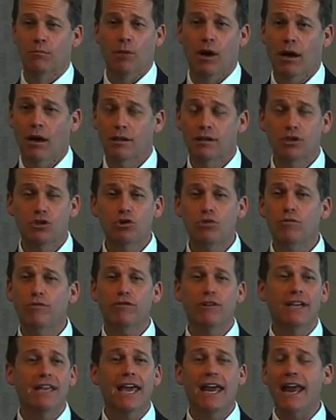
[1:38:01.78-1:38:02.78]
about? Did you
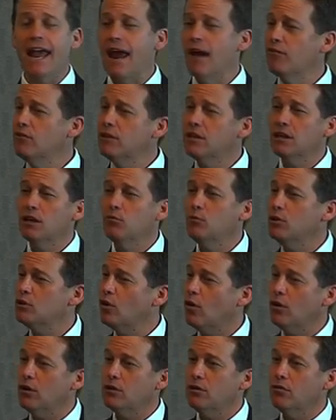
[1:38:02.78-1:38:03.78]
forget everything we
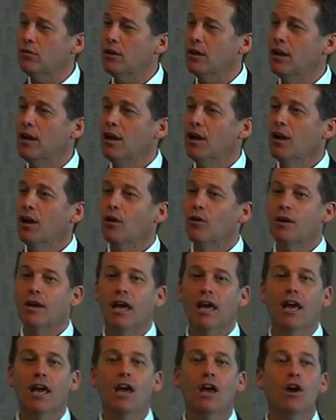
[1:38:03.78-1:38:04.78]
taught you?"
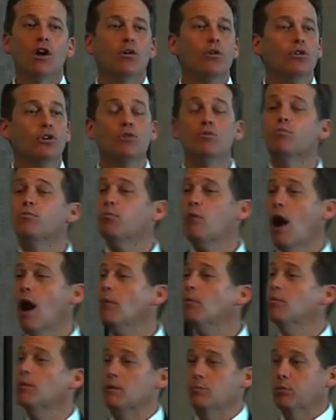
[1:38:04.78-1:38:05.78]
Okay? You
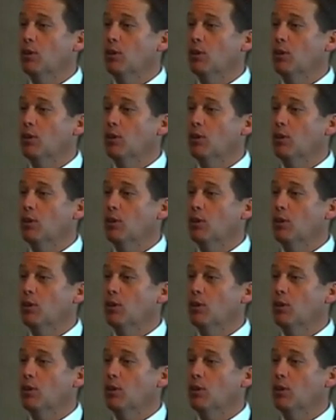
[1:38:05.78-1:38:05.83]
probably